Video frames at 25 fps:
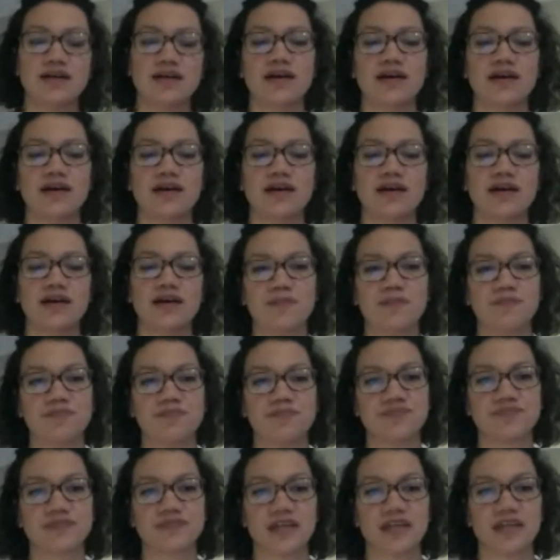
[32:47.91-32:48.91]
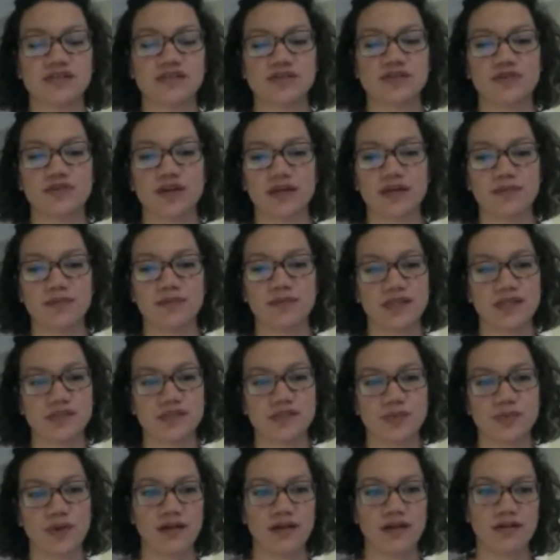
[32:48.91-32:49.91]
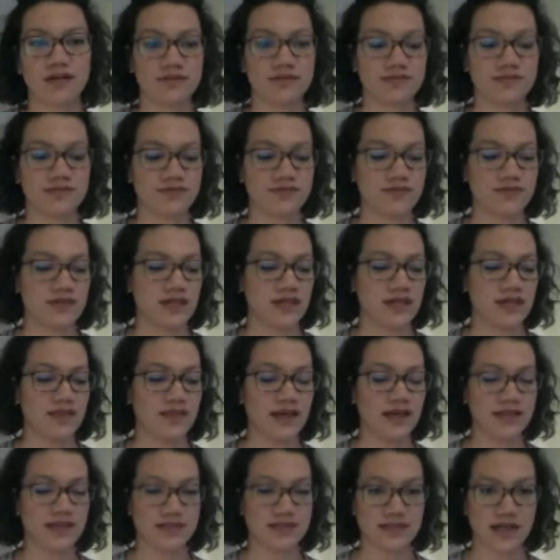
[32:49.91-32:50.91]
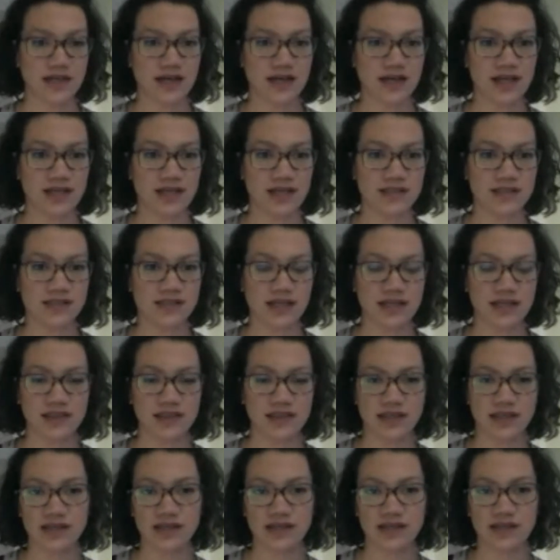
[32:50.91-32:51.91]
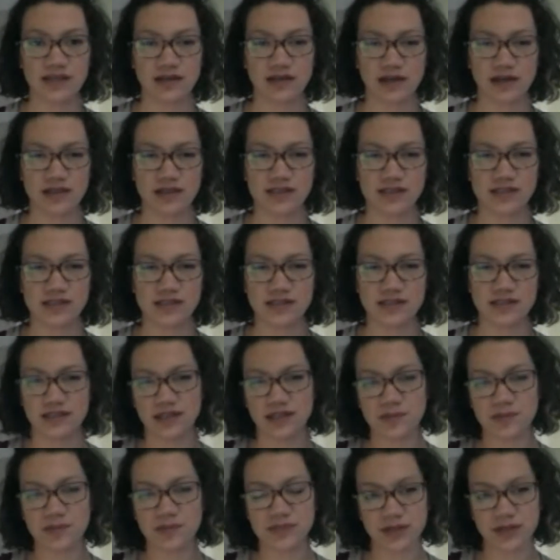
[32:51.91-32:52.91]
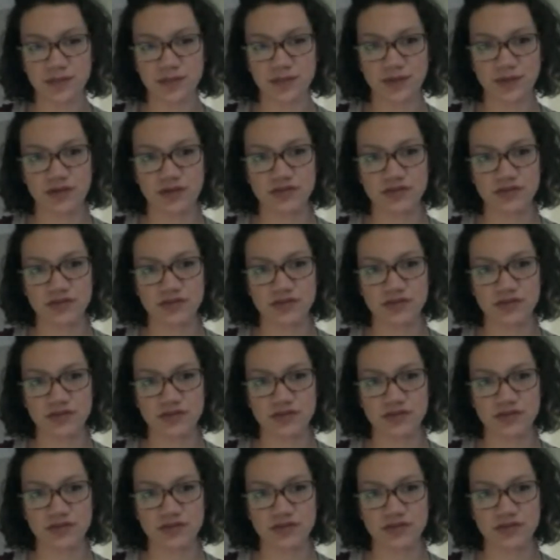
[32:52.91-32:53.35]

And so 9x12, that size, I think comes at about